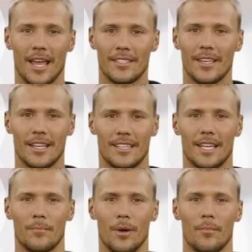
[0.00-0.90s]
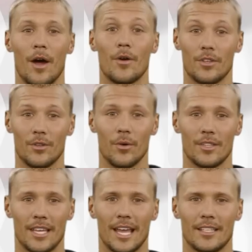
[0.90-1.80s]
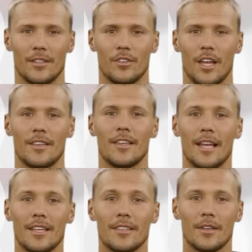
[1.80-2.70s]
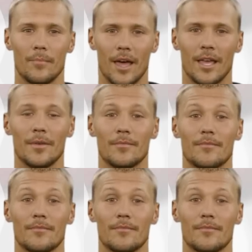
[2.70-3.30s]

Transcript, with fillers: as the assembly molecules is injected into the body.